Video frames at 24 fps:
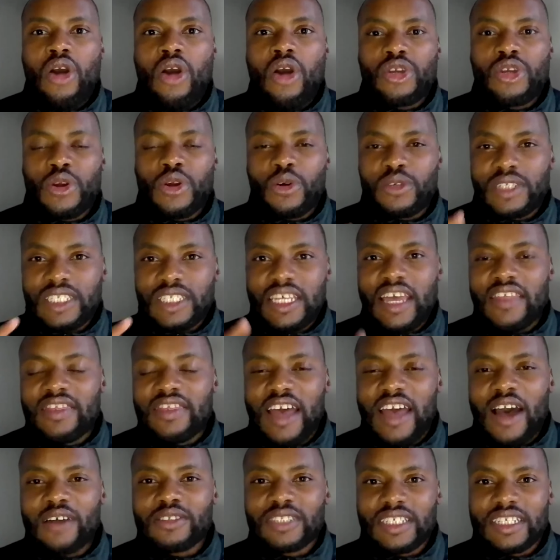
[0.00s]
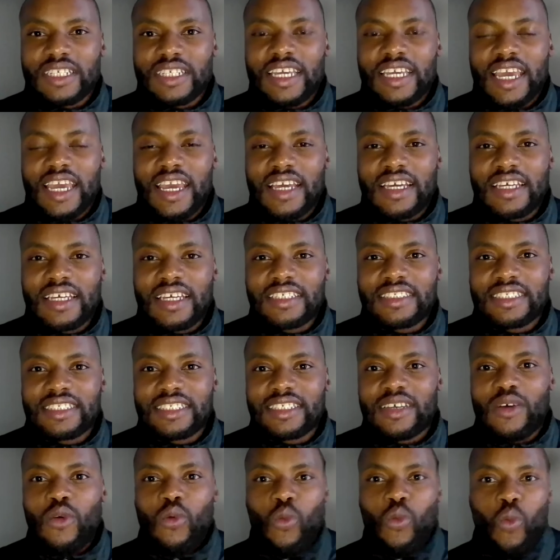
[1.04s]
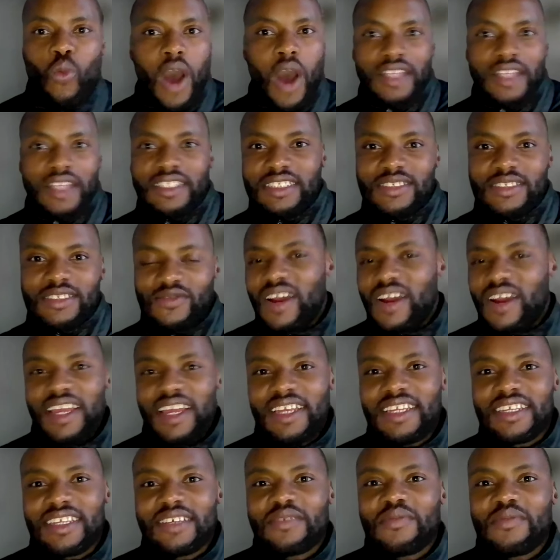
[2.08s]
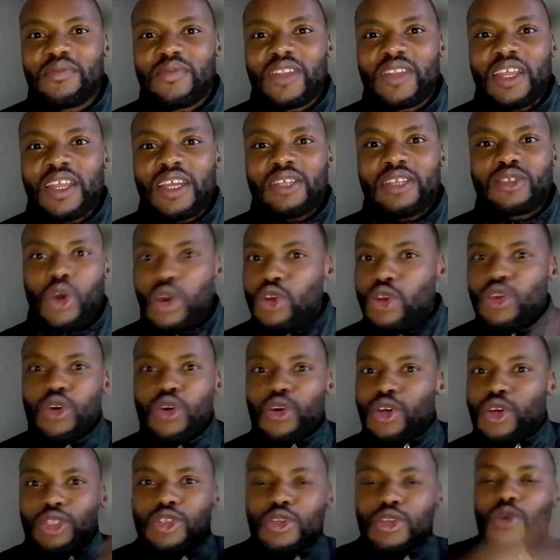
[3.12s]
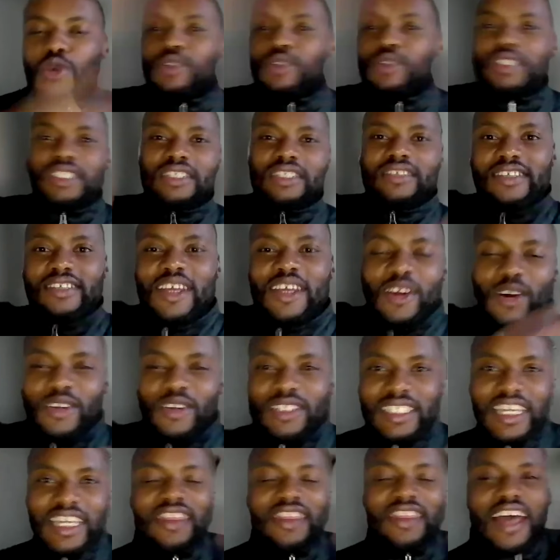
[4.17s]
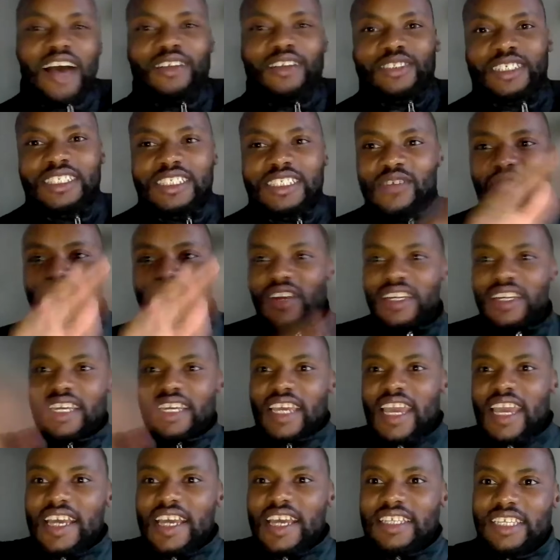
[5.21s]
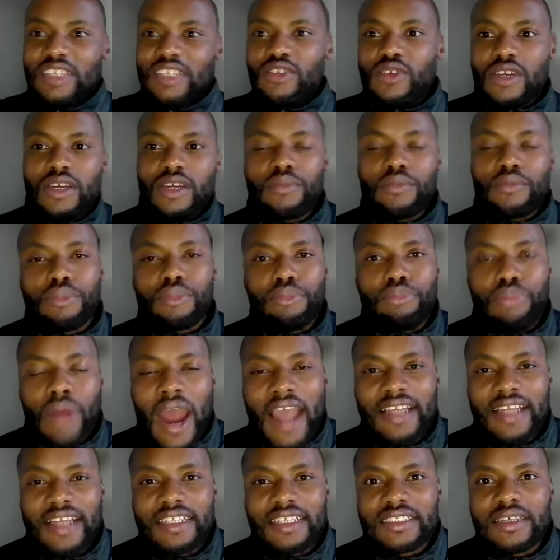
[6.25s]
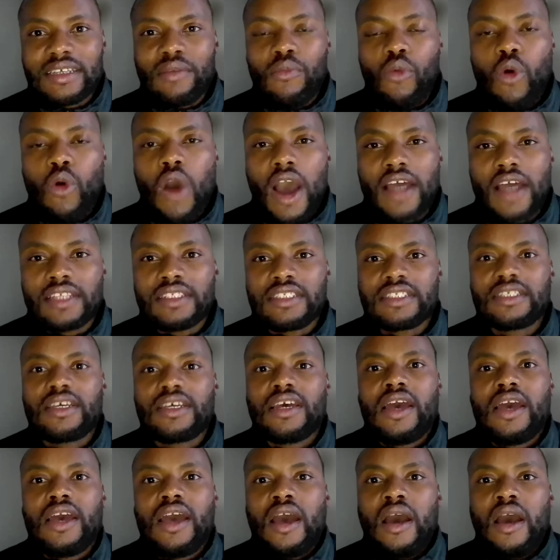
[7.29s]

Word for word: you know, 10,000 kicks once, right? So you could do, you know, 10,000 different kicks and you can practice them once.